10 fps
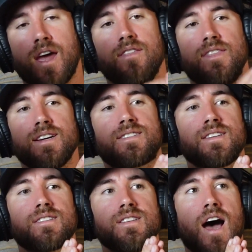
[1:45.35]
And this
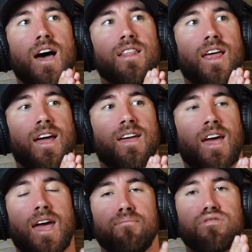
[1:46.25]
is not like
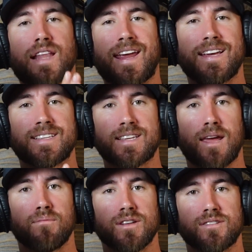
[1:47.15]
a blanket
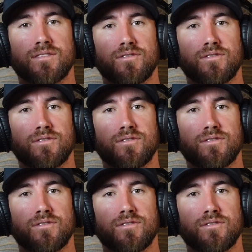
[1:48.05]
statement.